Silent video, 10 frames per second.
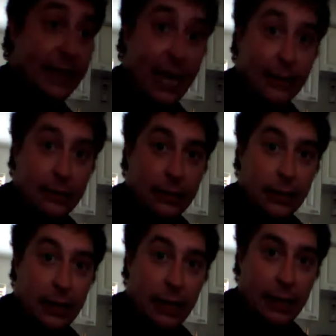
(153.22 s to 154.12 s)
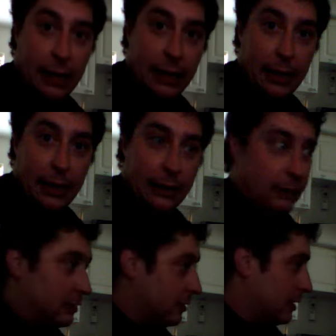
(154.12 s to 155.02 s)
that's, let's
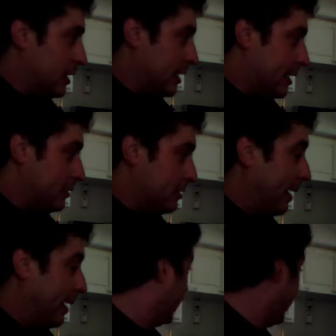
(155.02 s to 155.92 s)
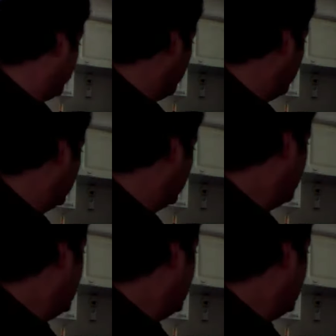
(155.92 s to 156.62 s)
see, Double Eagle.